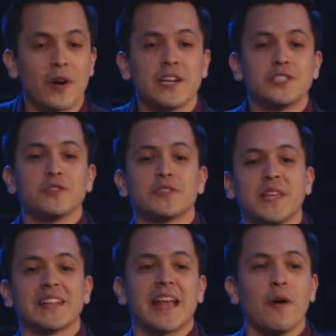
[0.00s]
the word because you
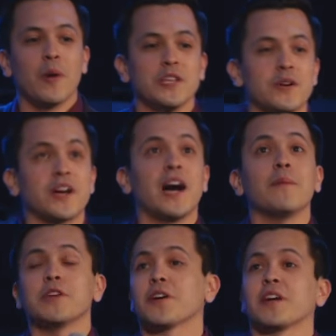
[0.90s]
think that when you
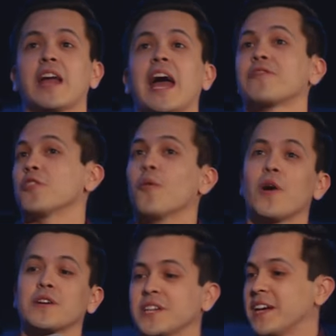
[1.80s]
come, you're going to have to
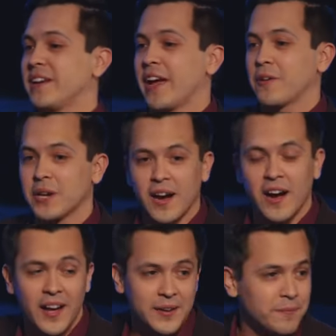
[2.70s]
work to connect with
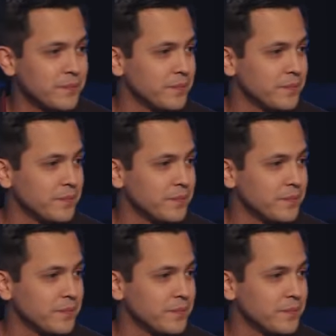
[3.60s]
God.